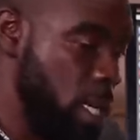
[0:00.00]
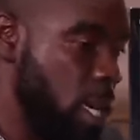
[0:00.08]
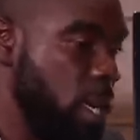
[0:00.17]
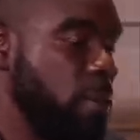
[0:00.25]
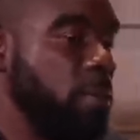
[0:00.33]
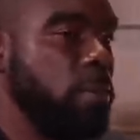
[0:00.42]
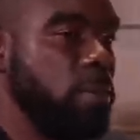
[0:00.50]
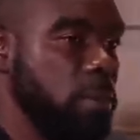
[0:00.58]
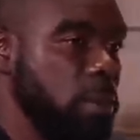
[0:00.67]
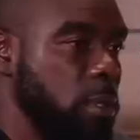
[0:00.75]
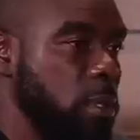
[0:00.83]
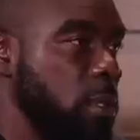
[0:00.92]
Yeah,
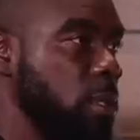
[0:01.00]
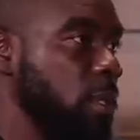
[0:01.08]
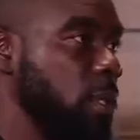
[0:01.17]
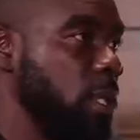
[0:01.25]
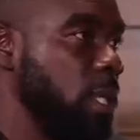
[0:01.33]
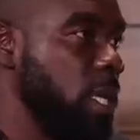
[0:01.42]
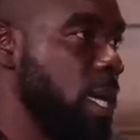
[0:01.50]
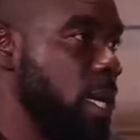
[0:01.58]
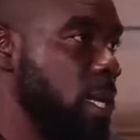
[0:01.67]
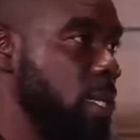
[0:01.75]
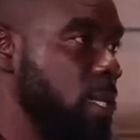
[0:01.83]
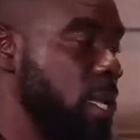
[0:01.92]
diversify the thing. You
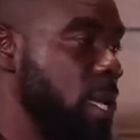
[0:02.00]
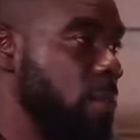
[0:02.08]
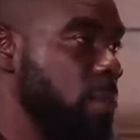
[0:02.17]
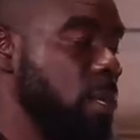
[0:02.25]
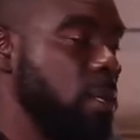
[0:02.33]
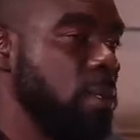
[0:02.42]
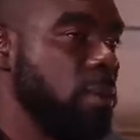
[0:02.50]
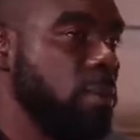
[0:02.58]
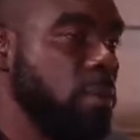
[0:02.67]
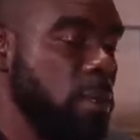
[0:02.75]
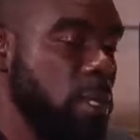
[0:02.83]
understand and me? Thing.